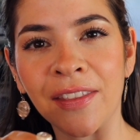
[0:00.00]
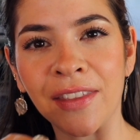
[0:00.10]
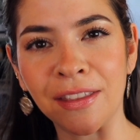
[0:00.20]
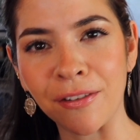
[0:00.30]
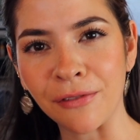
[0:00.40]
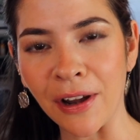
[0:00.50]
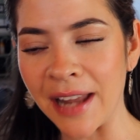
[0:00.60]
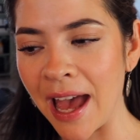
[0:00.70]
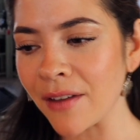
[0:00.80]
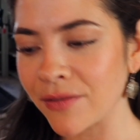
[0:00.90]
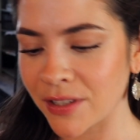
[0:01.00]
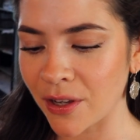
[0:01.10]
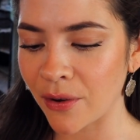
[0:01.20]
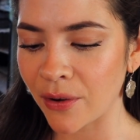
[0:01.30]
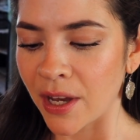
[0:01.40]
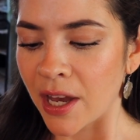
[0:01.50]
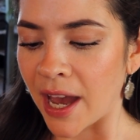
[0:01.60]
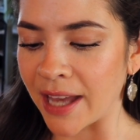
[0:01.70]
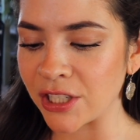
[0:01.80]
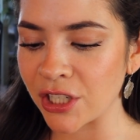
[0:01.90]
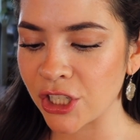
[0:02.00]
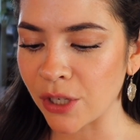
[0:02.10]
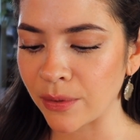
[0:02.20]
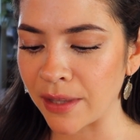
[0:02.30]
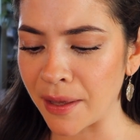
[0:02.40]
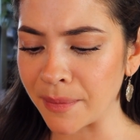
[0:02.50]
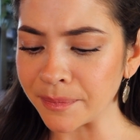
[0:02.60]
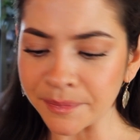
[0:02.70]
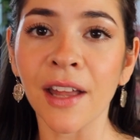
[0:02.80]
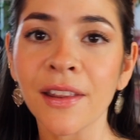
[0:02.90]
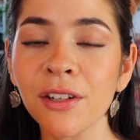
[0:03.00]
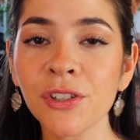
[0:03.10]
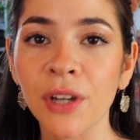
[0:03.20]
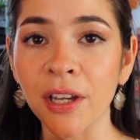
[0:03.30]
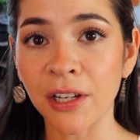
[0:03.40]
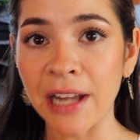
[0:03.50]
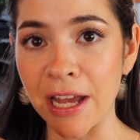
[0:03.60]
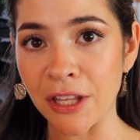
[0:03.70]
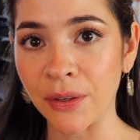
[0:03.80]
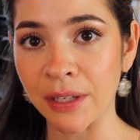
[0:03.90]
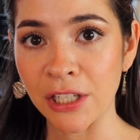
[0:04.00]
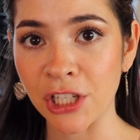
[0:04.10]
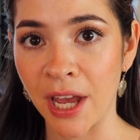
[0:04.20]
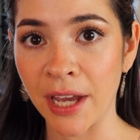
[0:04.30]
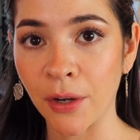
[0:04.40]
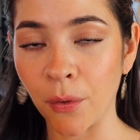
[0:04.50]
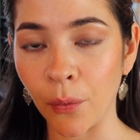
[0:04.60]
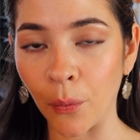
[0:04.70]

than the front half, so I just showed them a little trick on how you can check